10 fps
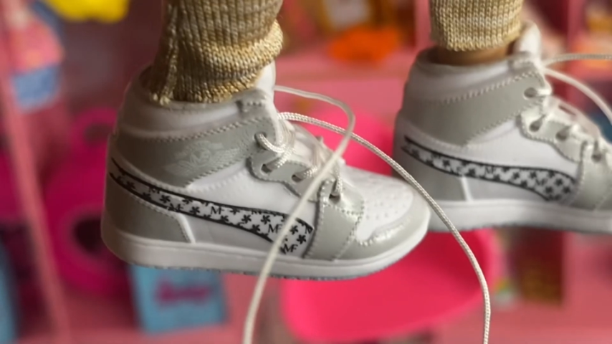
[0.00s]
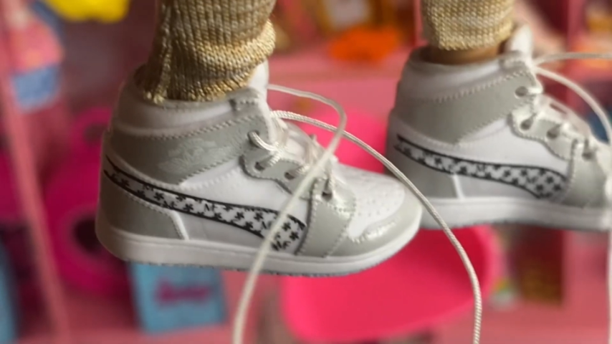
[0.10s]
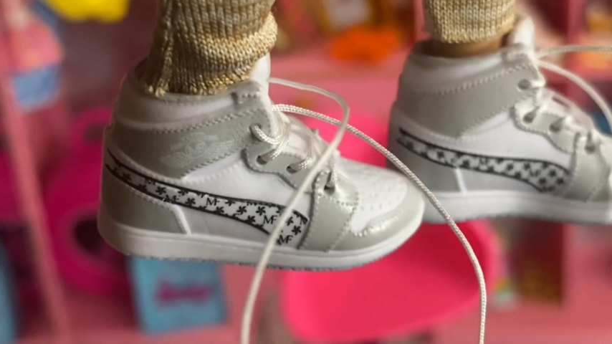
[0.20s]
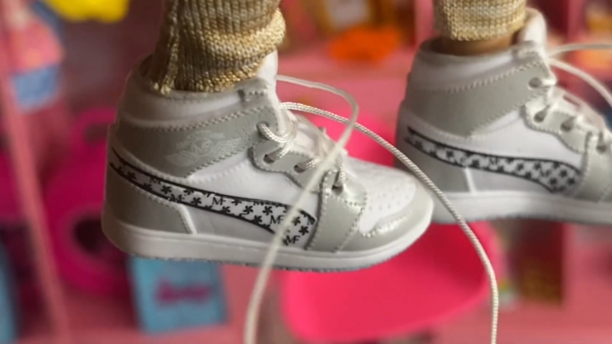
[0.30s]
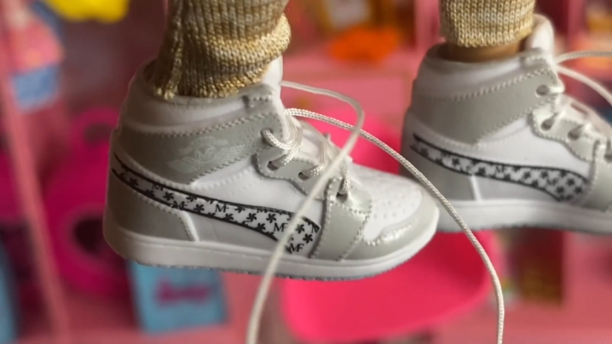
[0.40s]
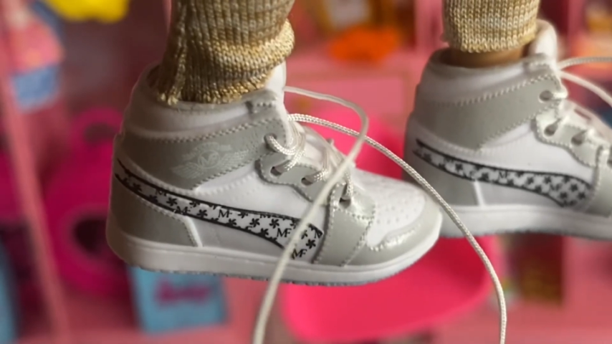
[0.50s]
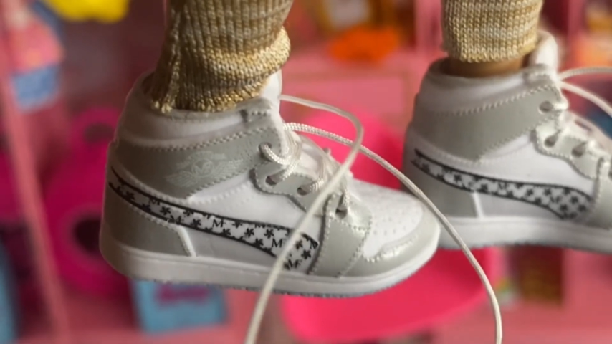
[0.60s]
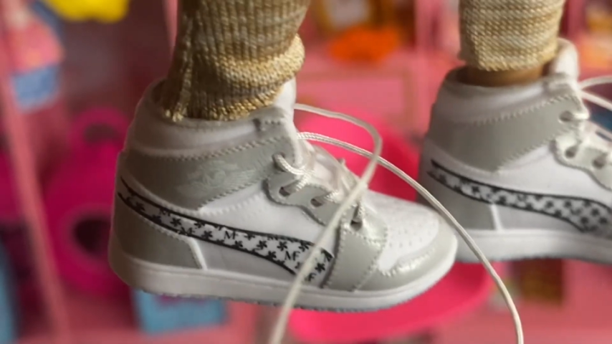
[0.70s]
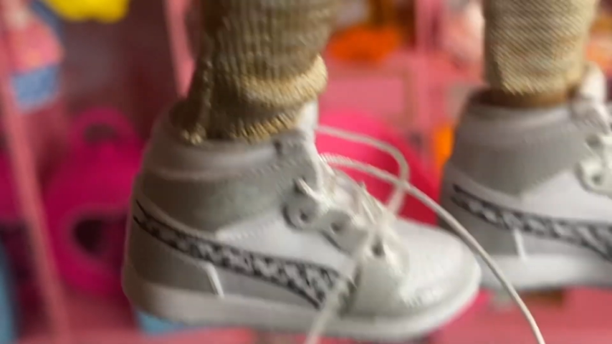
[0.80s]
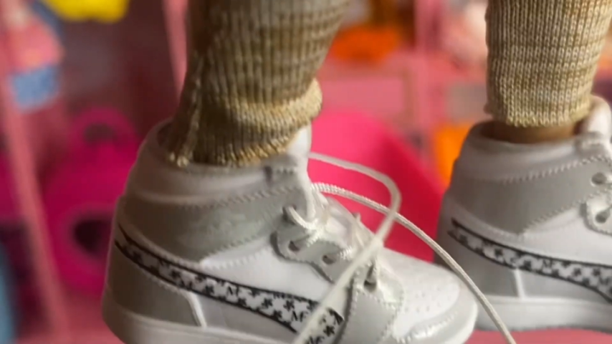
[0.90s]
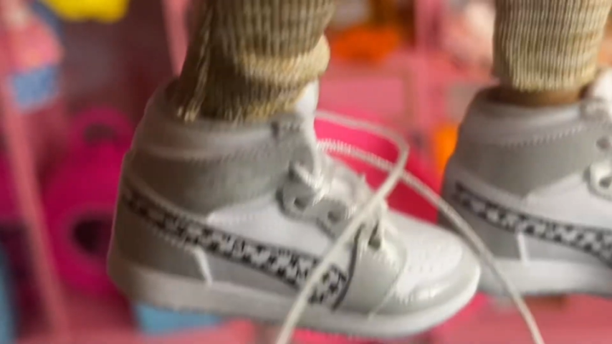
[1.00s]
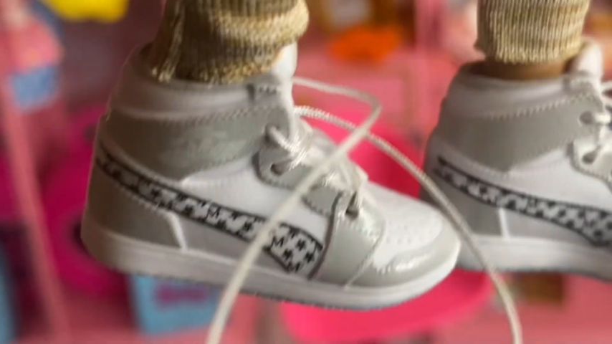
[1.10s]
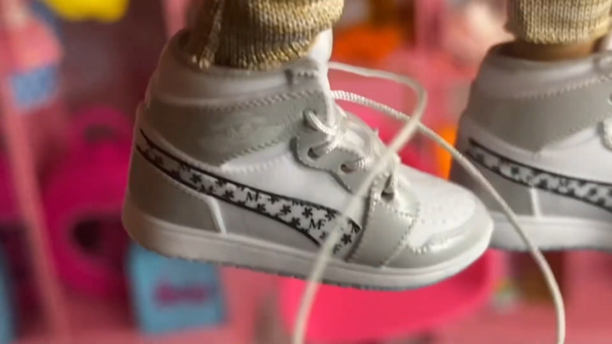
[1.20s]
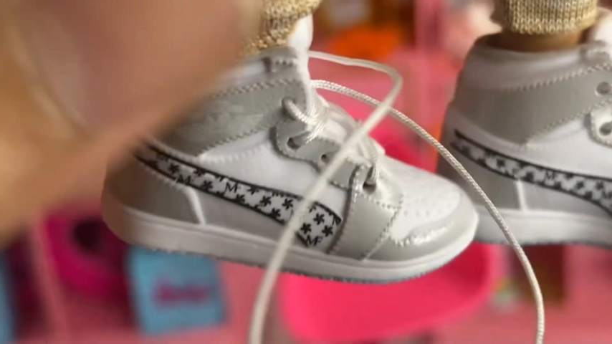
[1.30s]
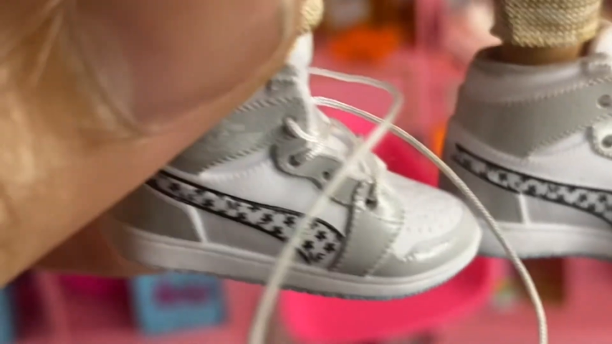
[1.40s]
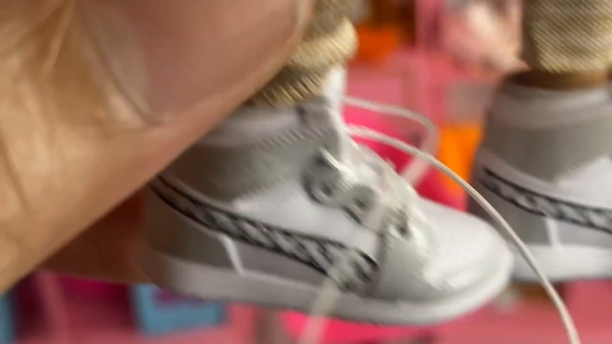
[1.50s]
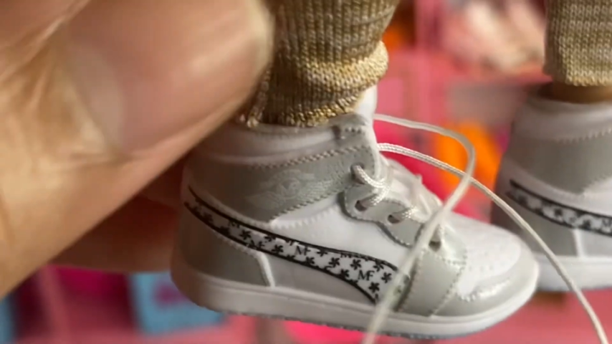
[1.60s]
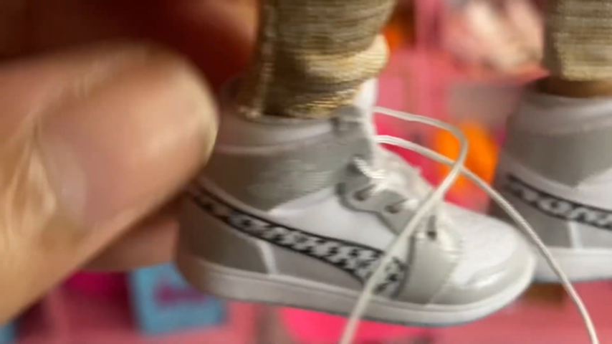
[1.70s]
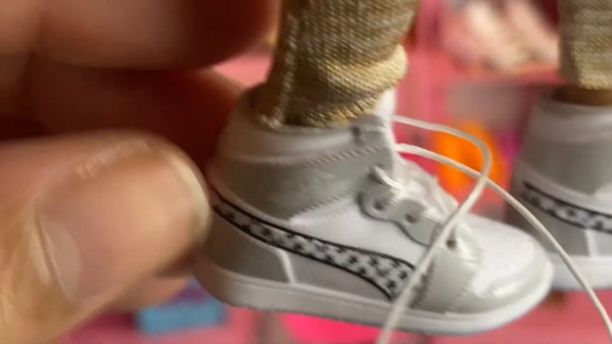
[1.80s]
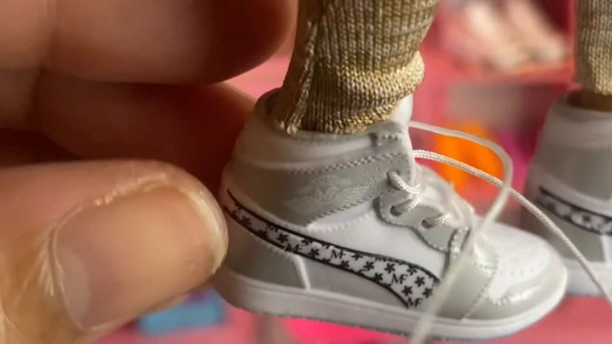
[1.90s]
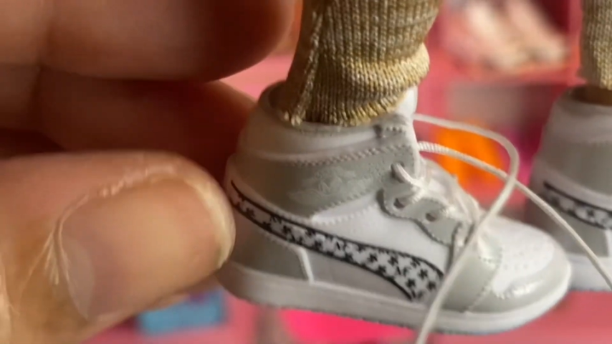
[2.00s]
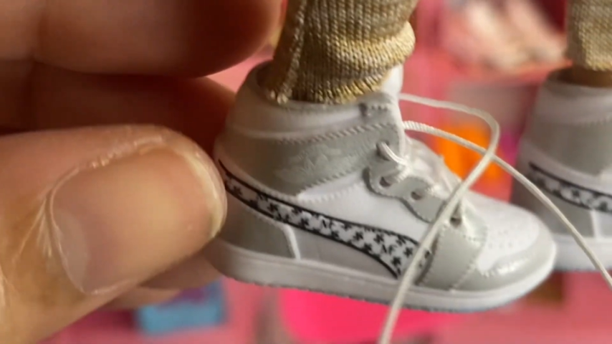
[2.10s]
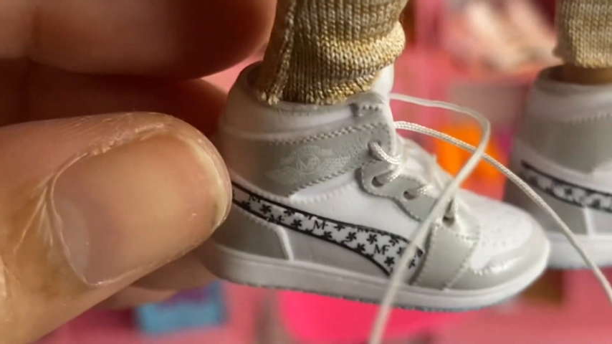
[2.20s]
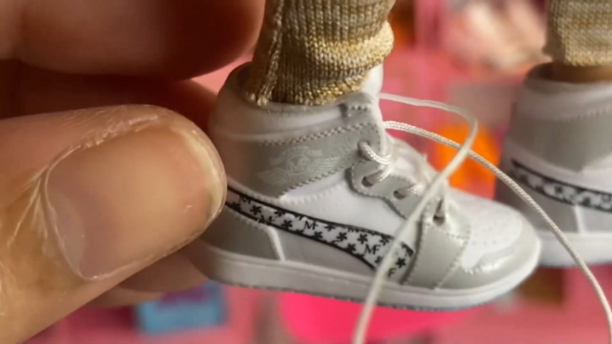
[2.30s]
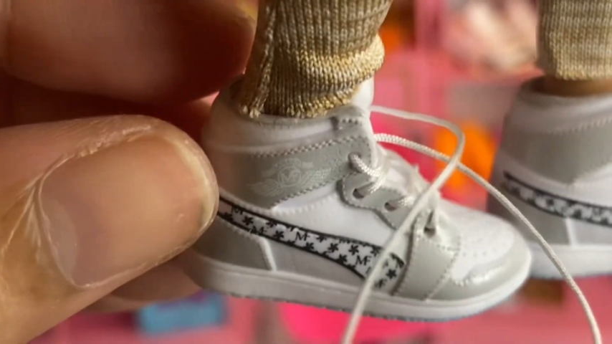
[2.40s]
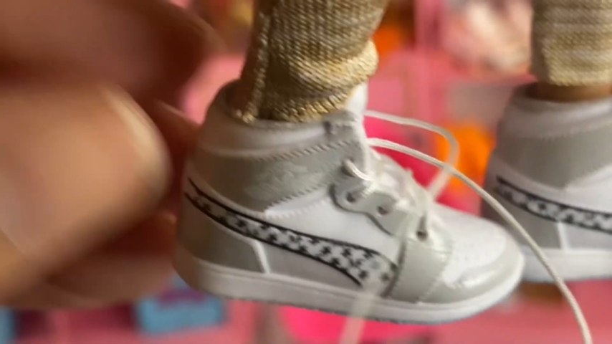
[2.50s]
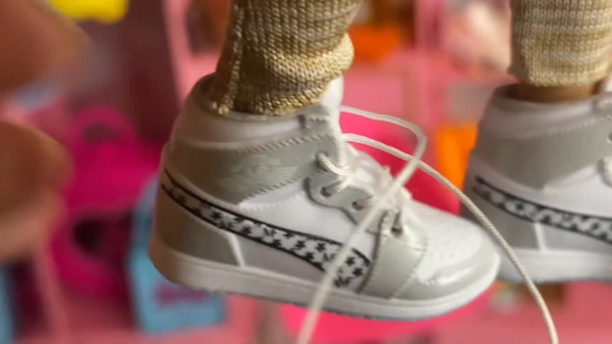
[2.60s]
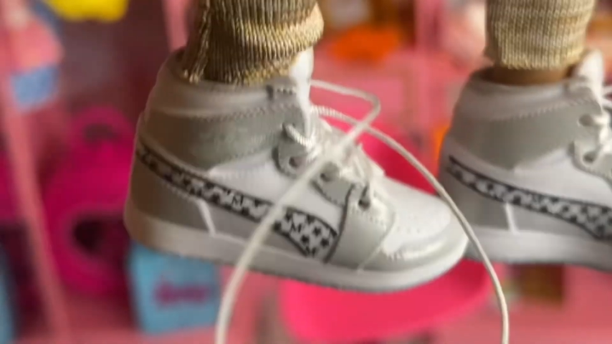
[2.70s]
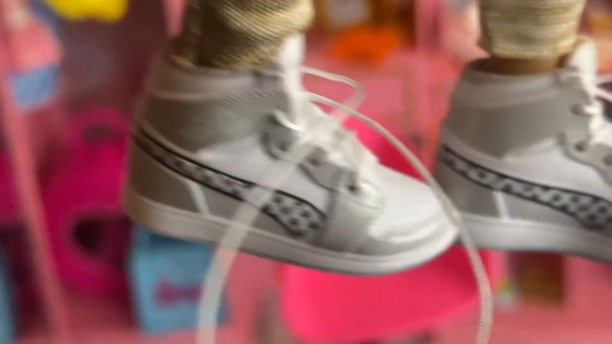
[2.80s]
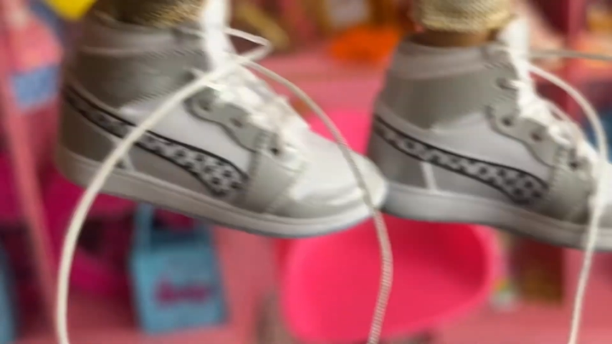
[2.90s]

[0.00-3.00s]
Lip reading: (no speaker visible)